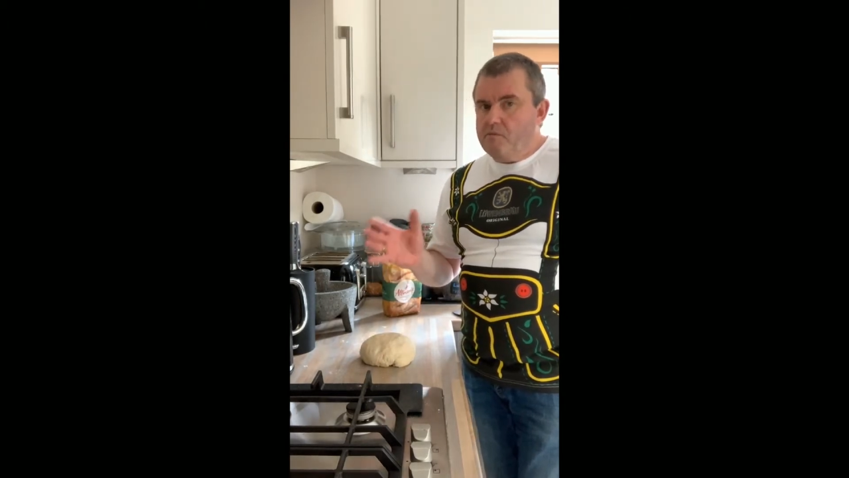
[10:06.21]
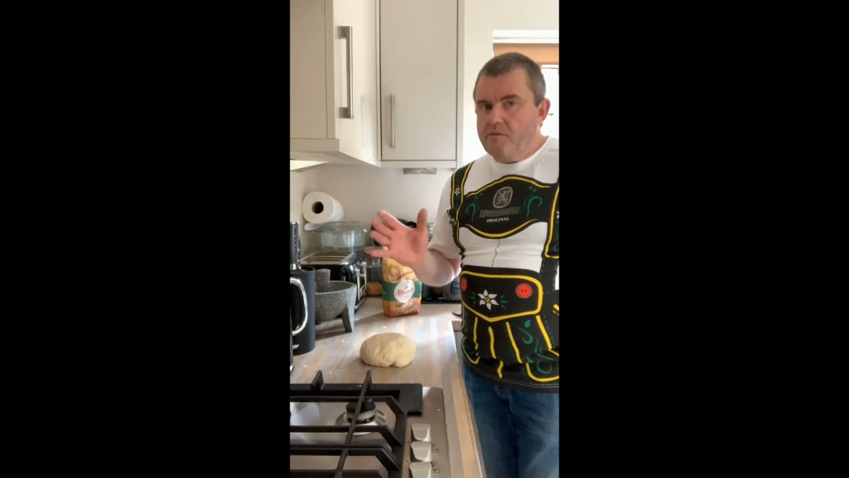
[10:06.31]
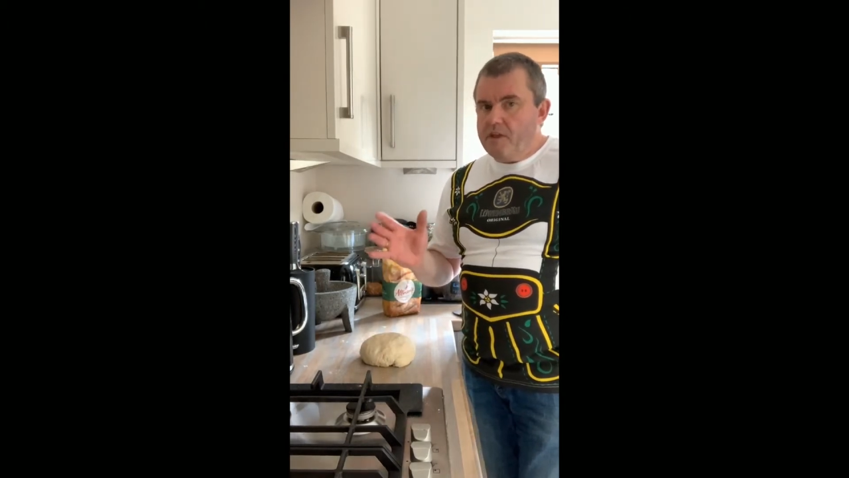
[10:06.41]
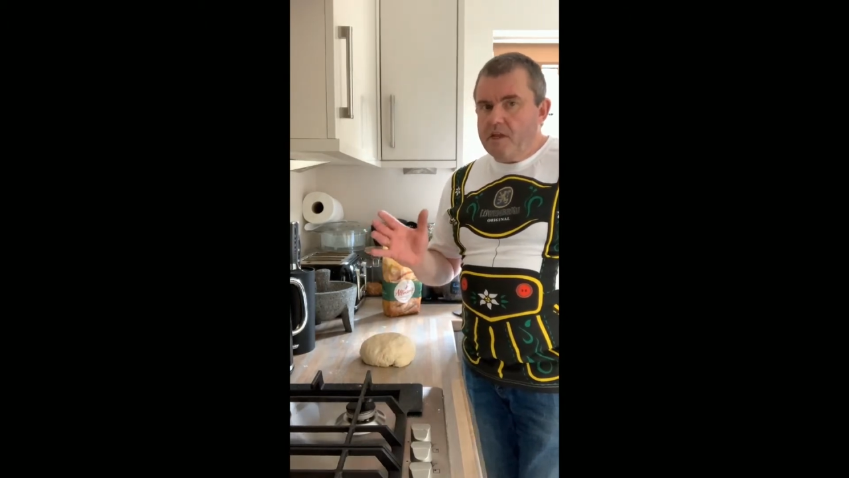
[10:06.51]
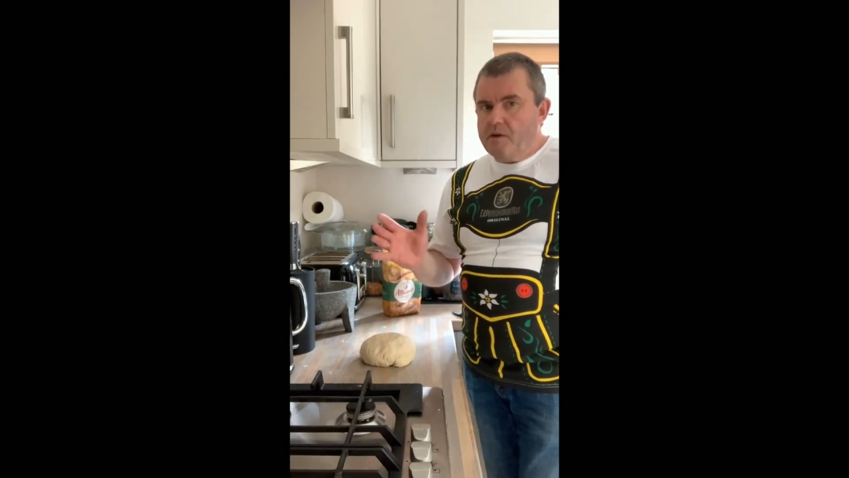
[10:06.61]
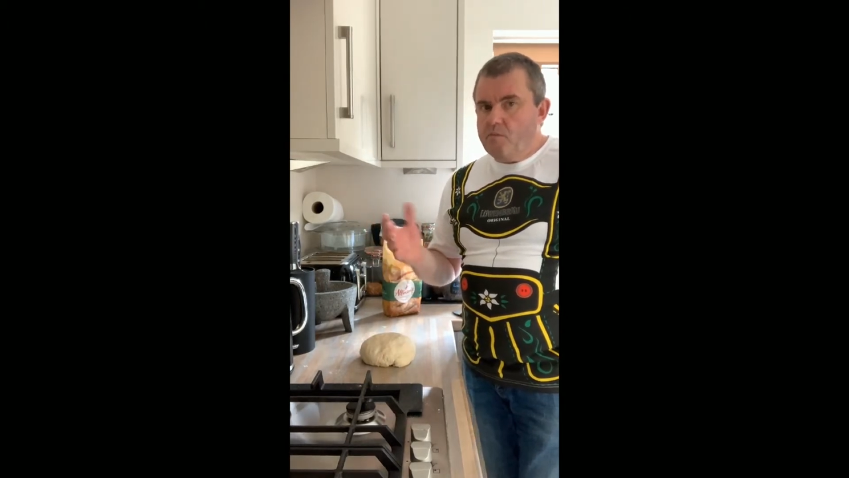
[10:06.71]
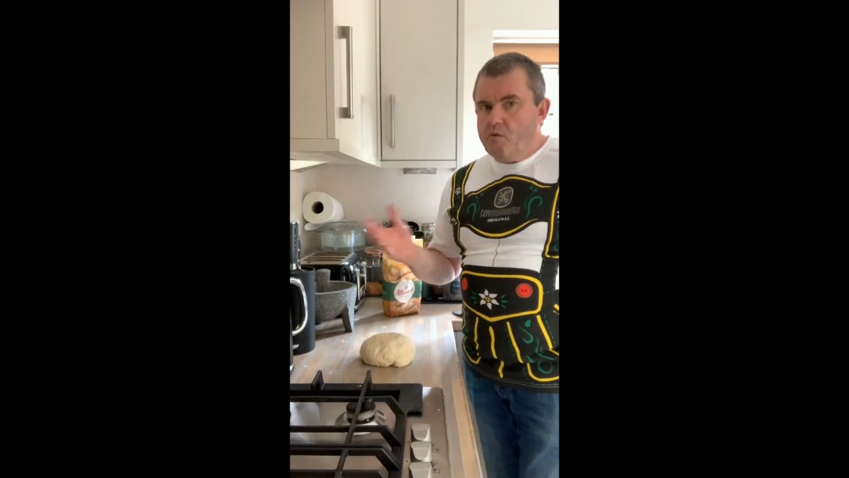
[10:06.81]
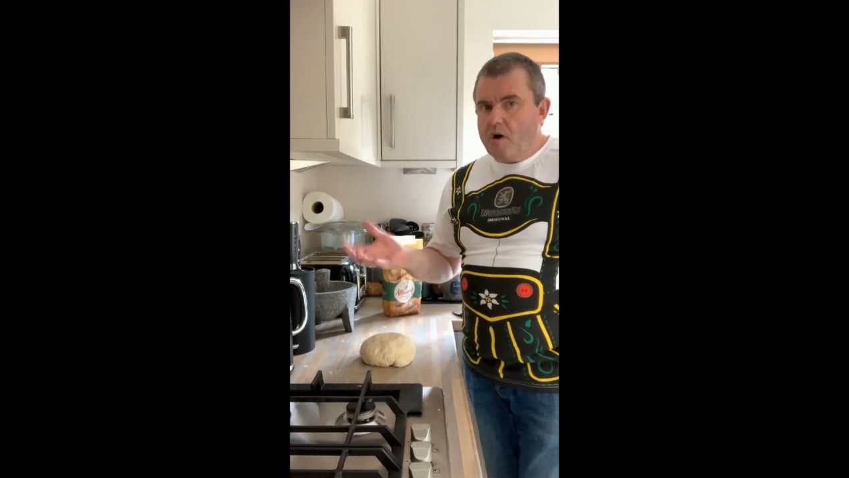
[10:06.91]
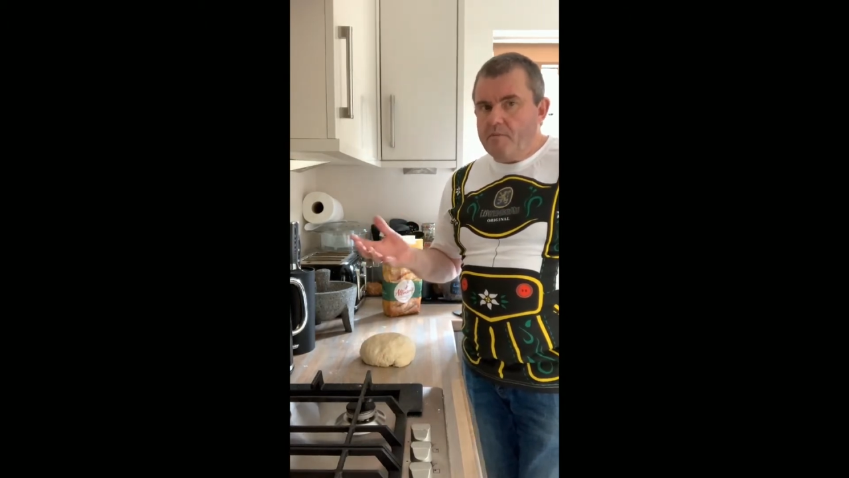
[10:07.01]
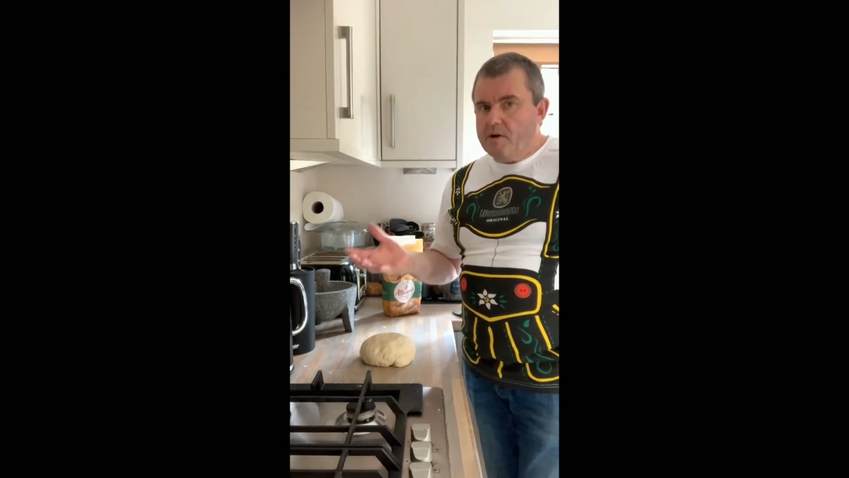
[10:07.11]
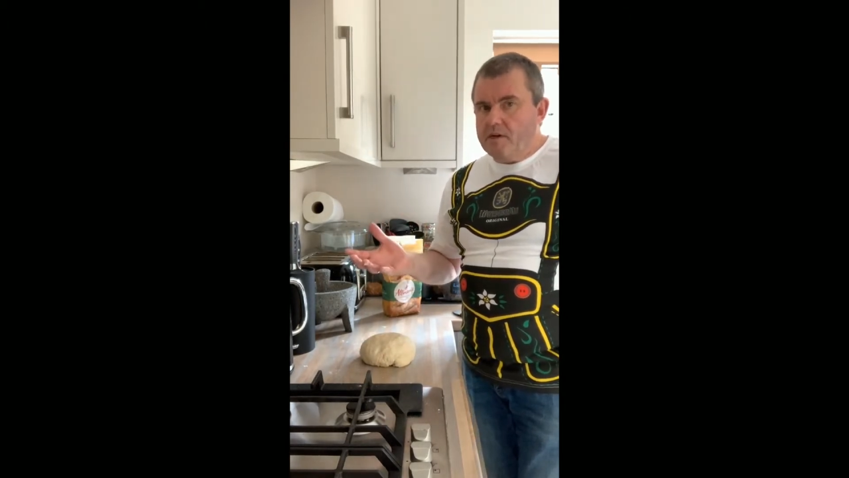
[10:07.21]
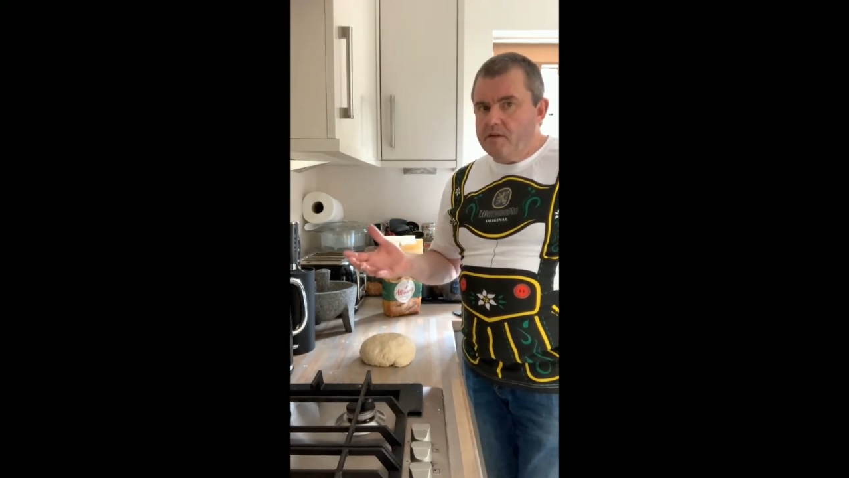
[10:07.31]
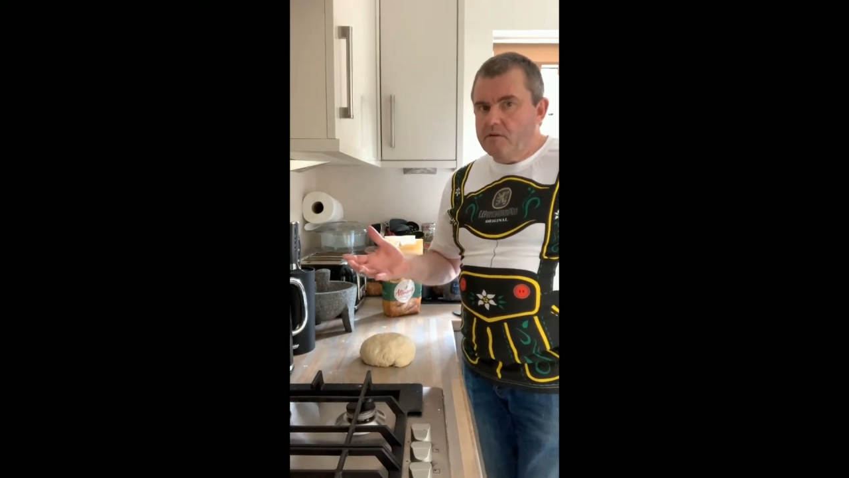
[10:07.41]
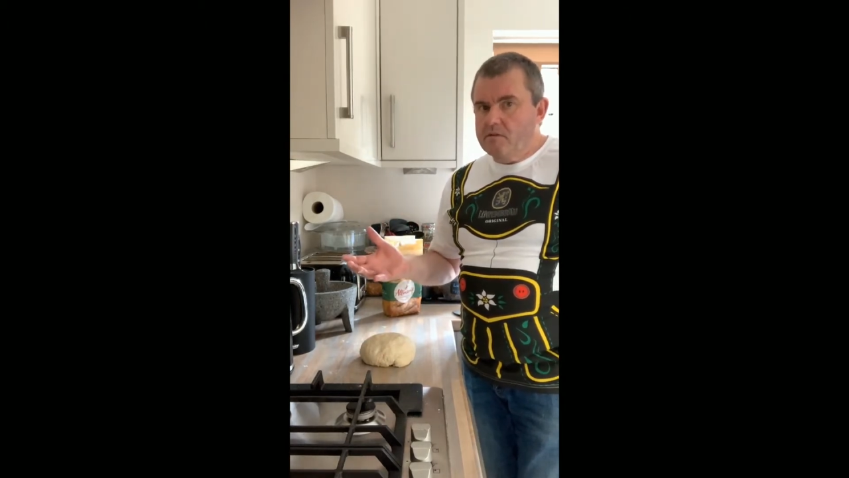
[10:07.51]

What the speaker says: thinking, what am I going to do?